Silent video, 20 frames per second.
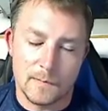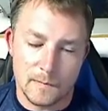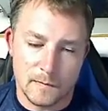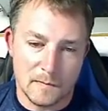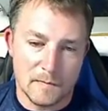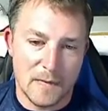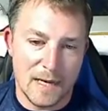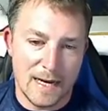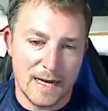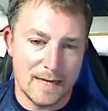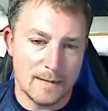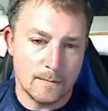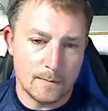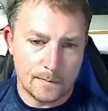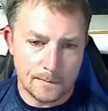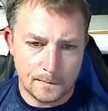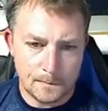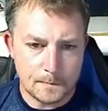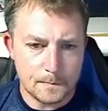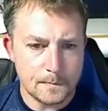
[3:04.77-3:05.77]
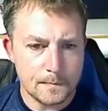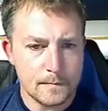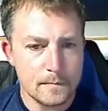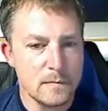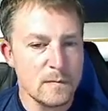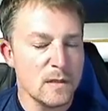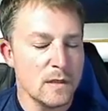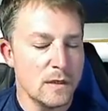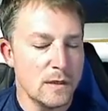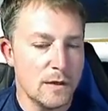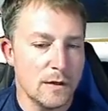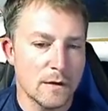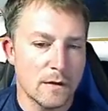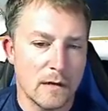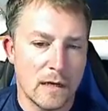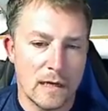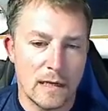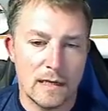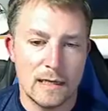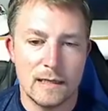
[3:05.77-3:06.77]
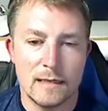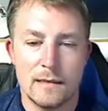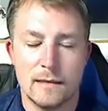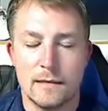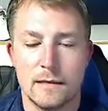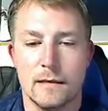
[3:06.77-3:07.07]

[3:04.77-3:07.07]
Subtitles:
But you're